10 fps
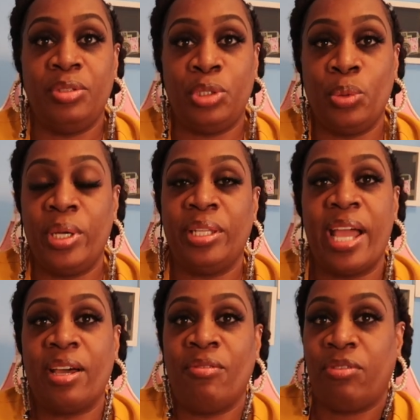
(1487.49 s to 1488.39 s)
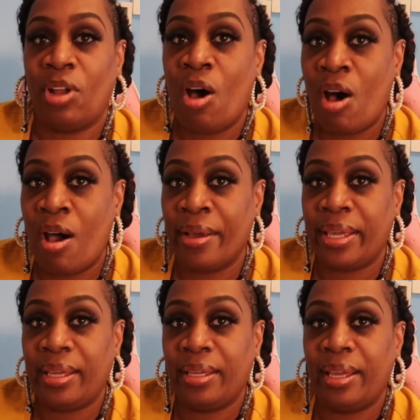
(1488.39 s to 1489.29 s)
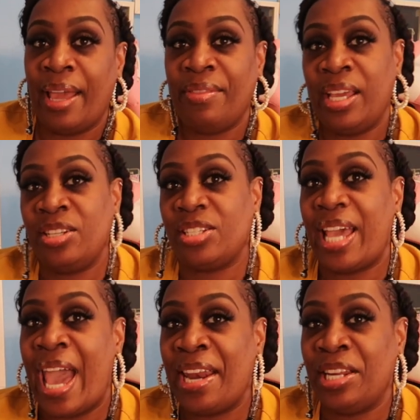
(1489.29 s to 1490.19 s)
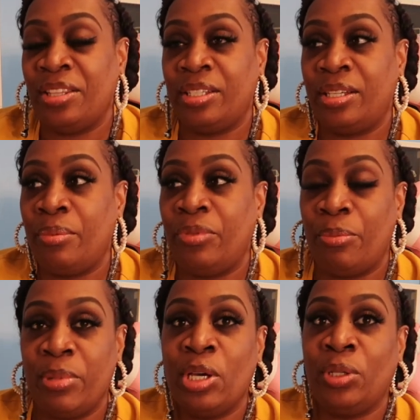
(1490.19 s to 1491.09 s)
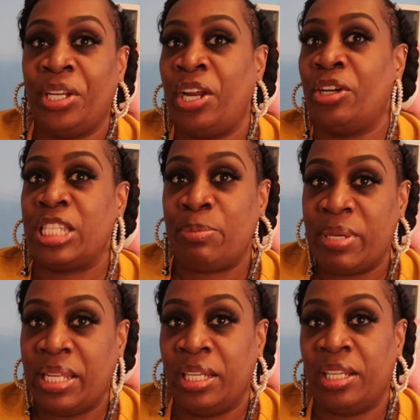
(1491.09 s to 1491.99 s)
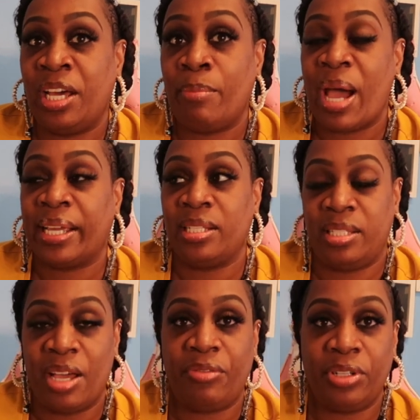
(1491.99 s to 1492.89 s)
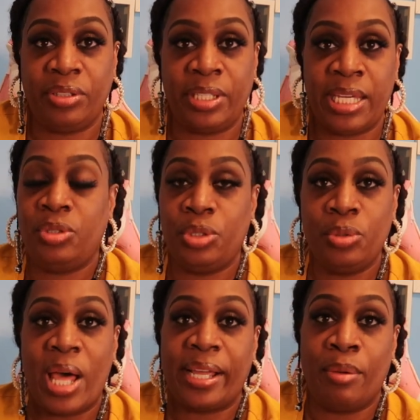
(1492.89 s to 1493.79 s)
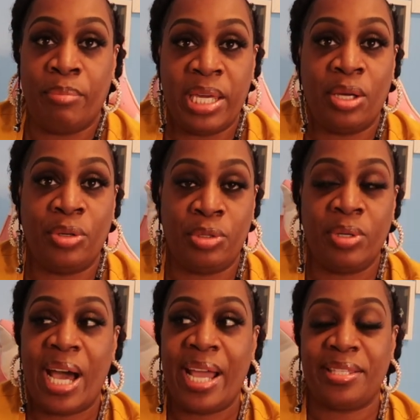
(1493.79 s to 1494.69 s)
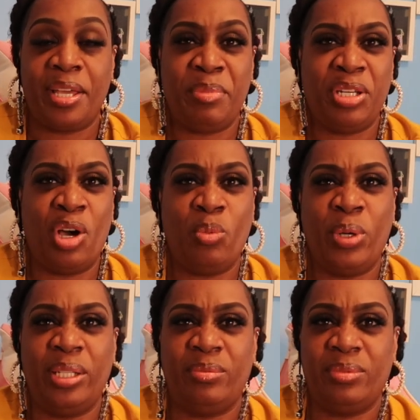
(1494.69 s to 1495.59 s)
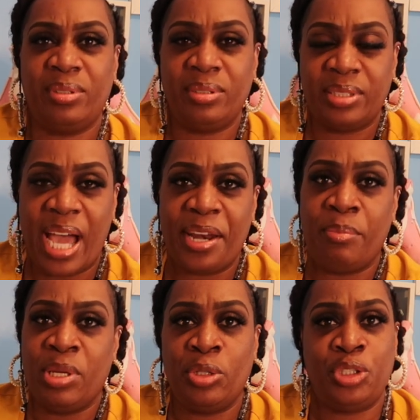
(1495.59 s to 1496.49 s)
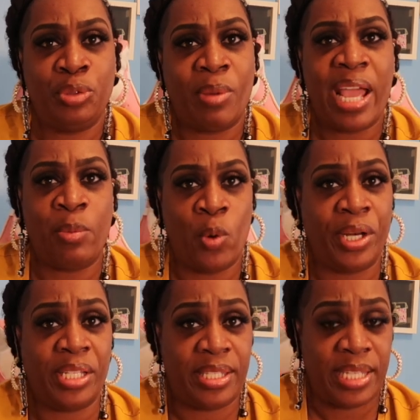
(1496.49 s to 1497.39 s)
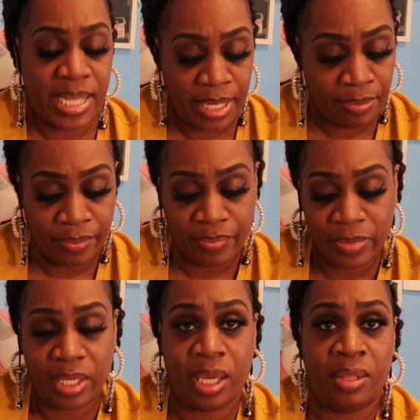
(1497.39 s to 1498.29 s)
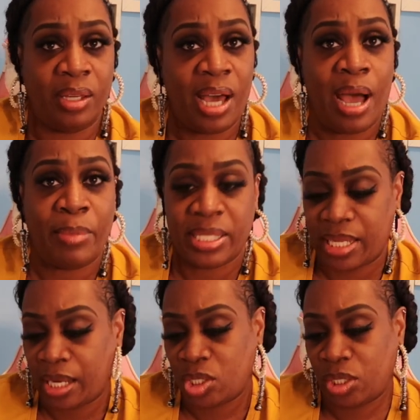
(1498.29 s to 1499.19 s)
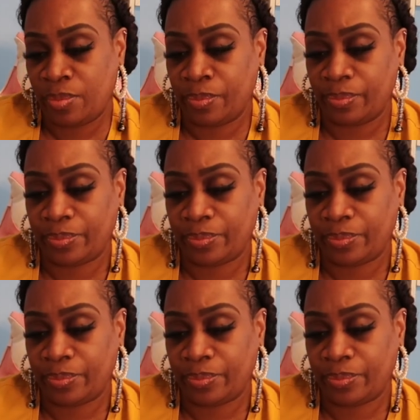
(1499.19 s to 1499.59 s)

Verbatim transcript: doing like a vlog and then just adding the the meal in there and speeding it up i could definitely do like a meal you guys let me know what kind of meals you might want to see in the comment section